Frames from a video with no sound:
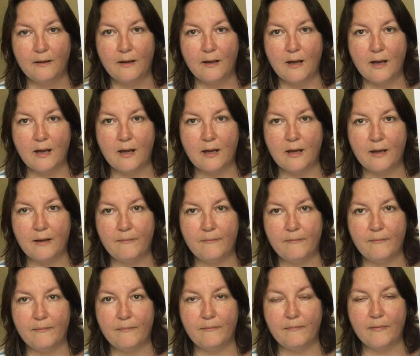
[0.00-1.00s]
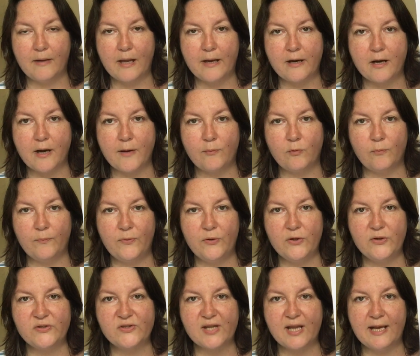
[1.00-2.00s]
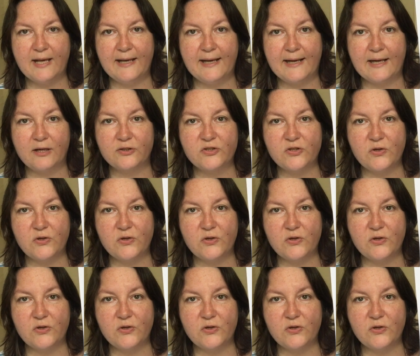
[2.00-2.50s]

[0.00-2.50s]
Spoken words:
And I will put a link